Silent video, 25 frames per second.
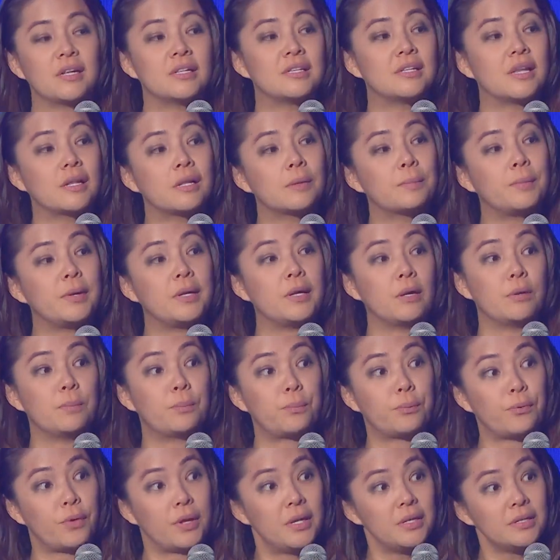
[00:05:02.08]
little bit
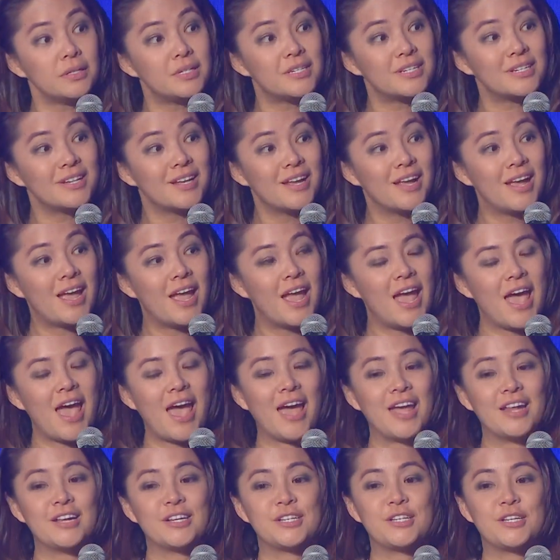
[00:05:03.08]
in print,
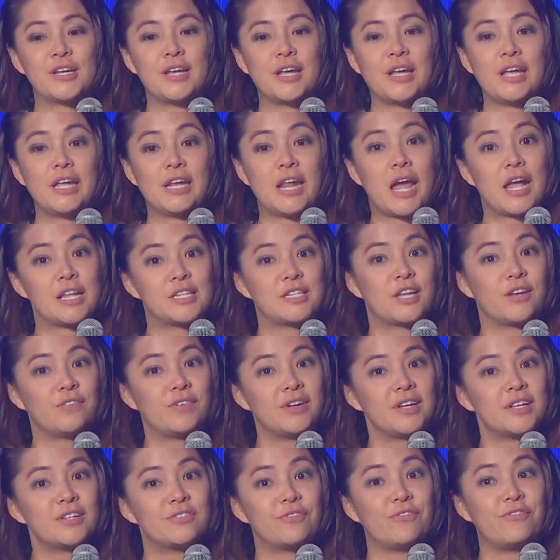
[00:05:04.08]
and it has
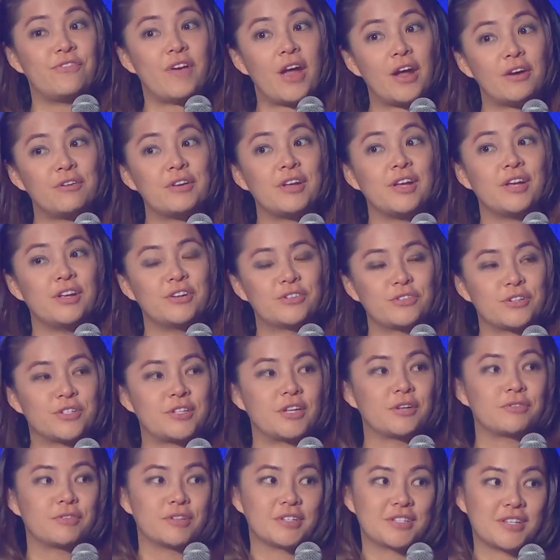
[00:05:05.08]
given us very
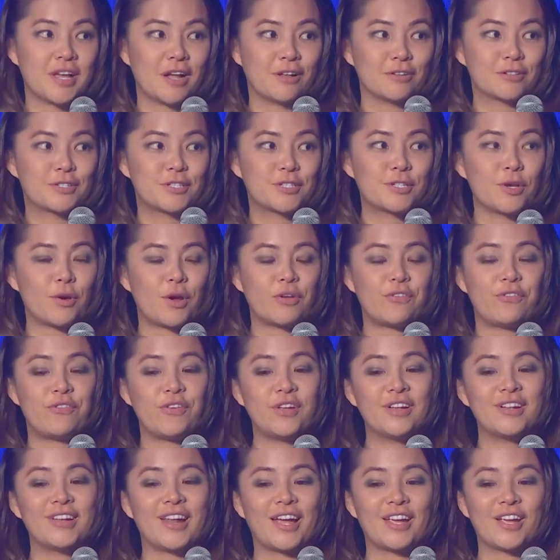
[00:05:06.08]
interesting results. So I
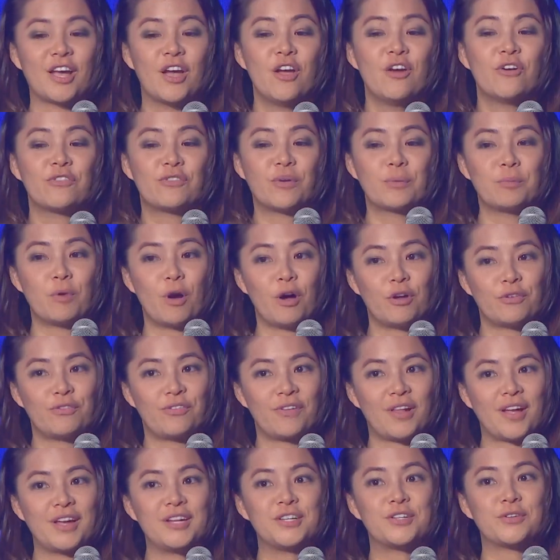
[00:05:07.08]
feel like from
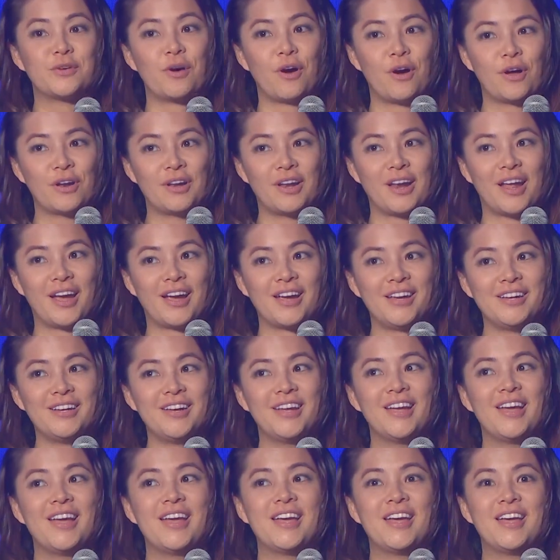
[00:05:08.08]
offline to
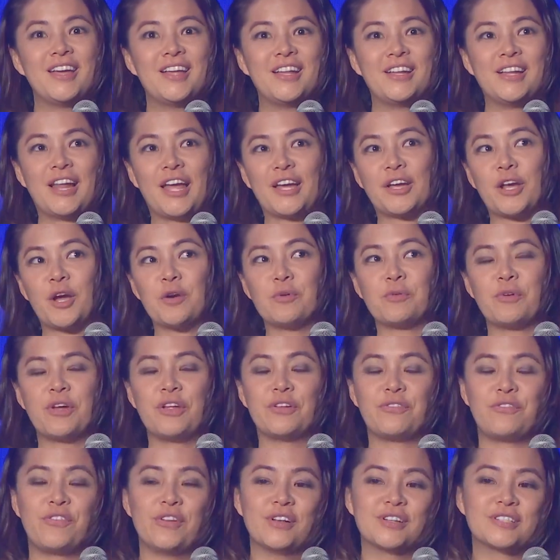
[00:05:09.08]
online, like
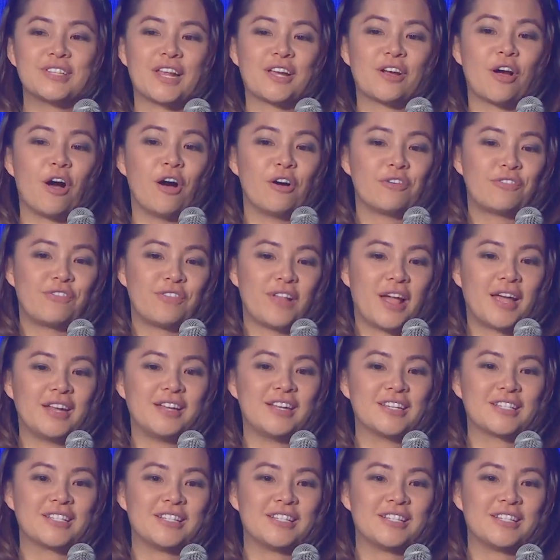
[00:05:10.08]
it feels like offline is